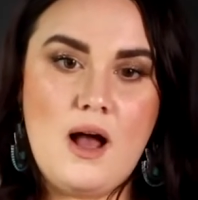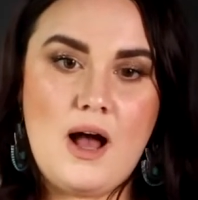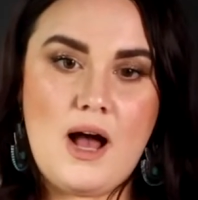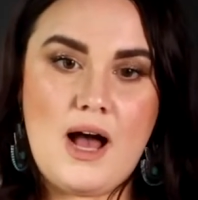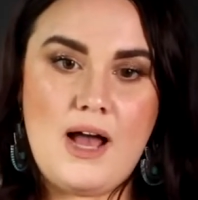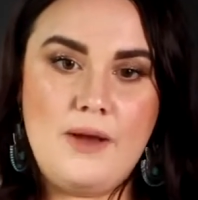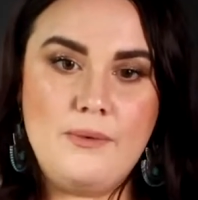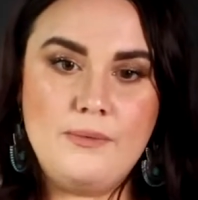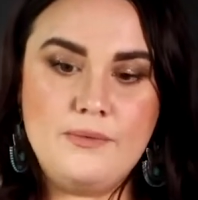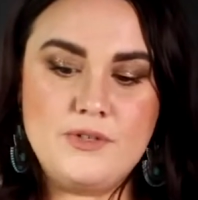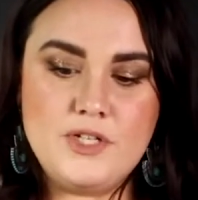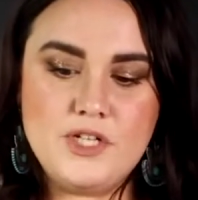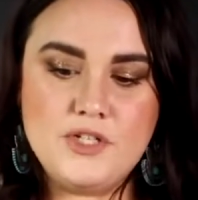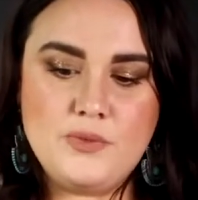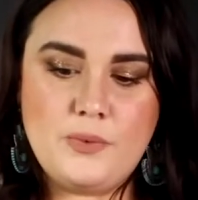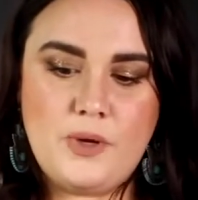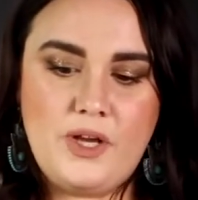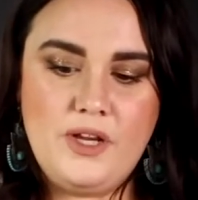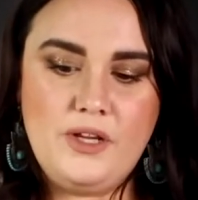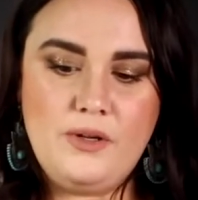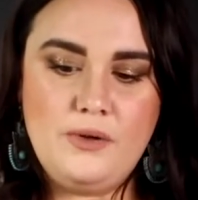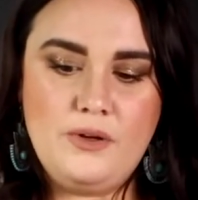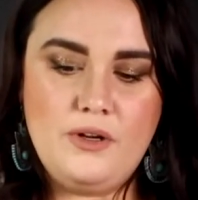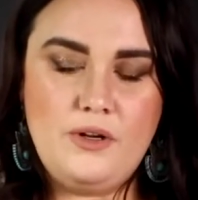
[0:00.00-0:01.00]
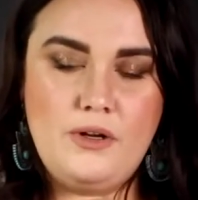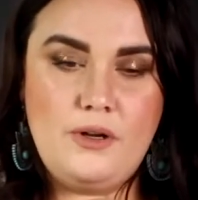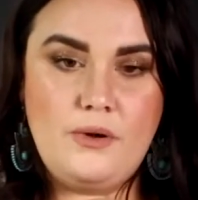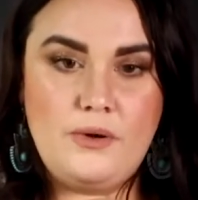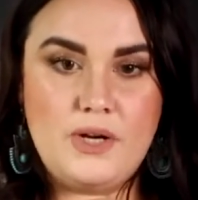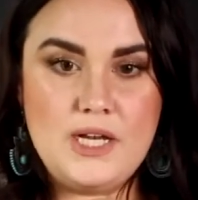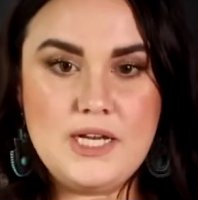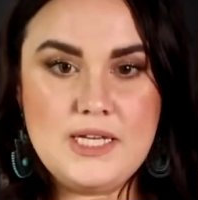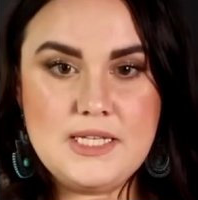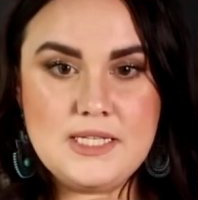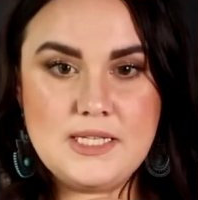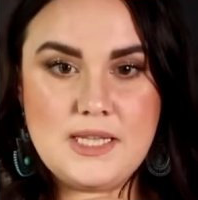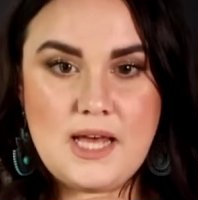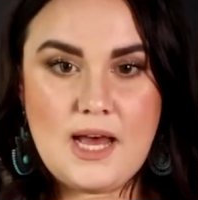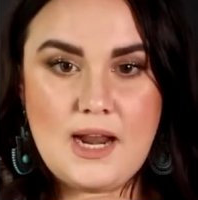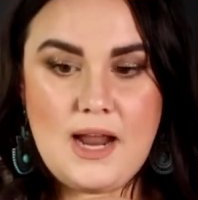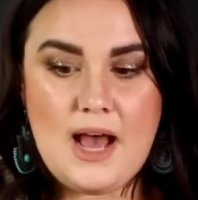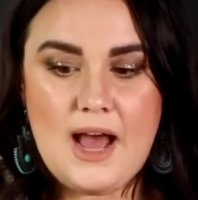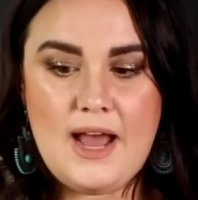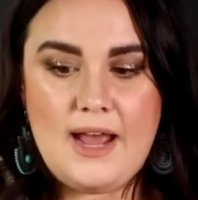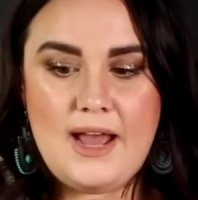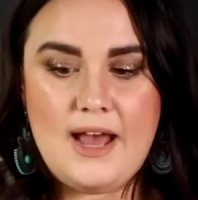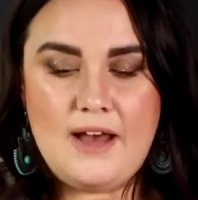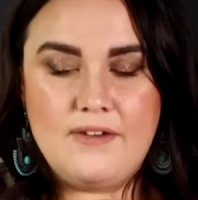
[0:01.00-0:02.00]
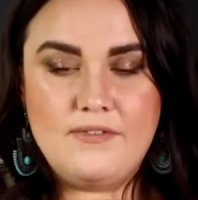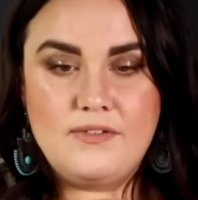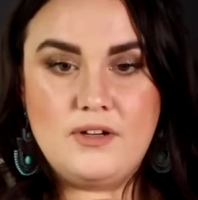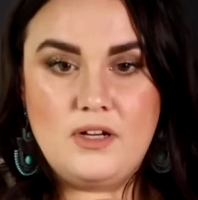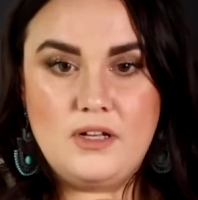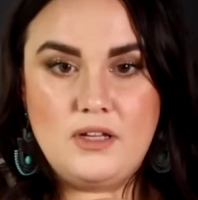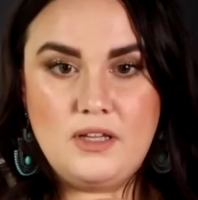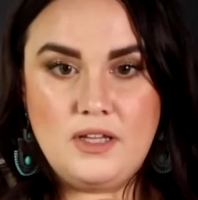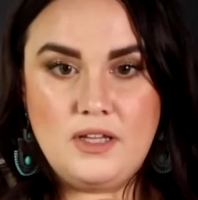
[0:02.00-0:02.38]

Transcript: I just want you to notice that I have